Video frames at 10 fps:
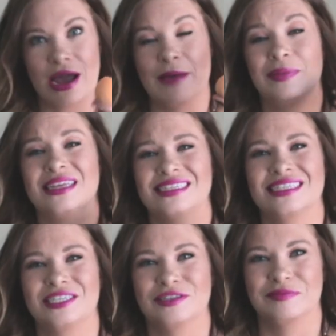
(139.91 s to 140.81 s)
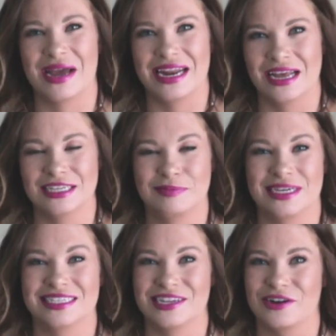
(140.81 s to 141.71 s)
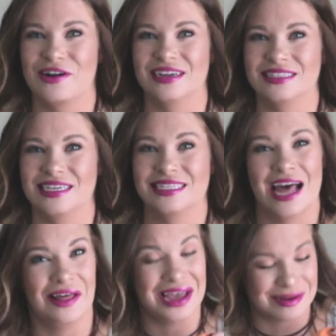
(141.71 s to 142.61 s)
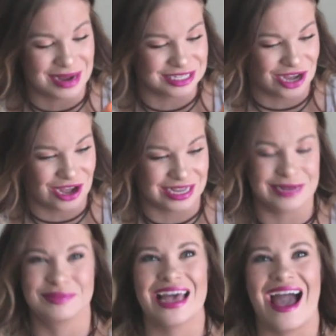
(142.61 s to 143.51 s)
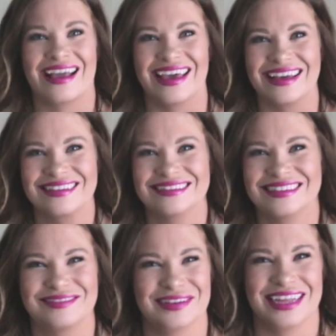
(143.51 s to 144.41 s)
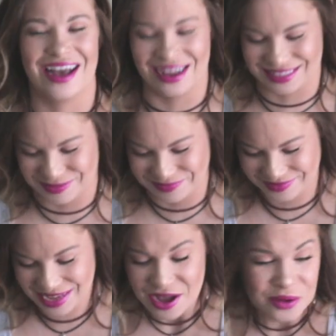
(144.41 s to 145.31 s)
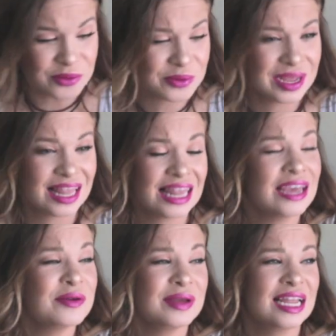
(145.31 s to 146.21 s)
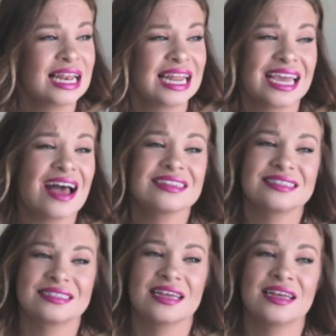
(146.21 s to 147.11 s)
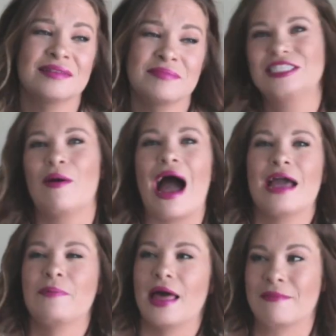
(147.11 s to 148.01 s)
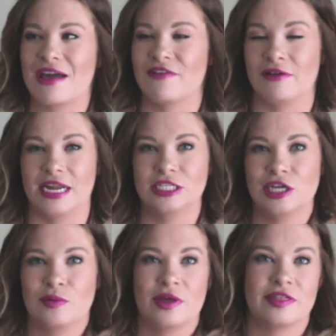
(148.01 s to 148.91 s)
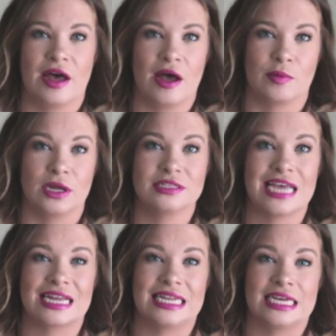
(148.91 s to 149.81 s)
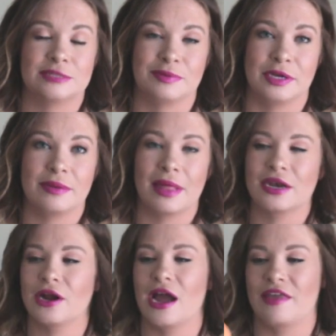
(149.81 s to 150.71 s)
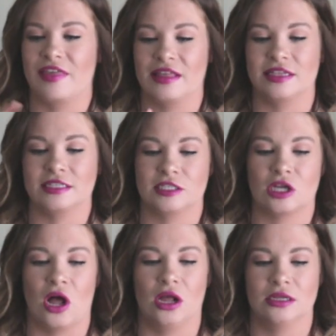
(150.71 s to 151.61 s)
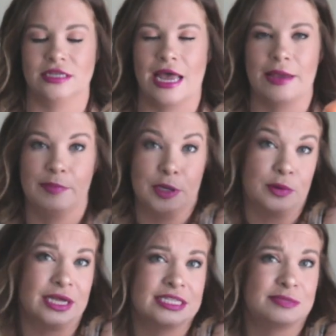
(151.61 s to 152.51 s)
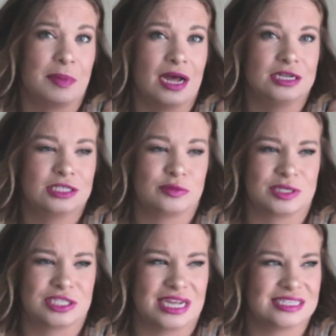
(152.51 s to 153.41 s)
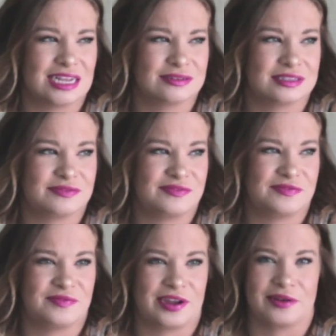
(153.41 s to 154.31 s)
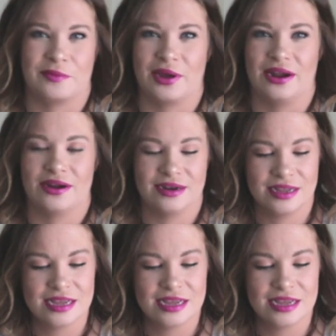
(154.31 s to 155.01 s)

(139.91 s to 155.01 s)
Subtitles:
Okay, please excuse my nails because they're crusty as hell and my dog keeps hacking. It's really awesome. Really, really awesome. So I apply my foundation with a Real Techniques Beauty Blender. I think this is called a beauty sponge, which that sounds freaking weird.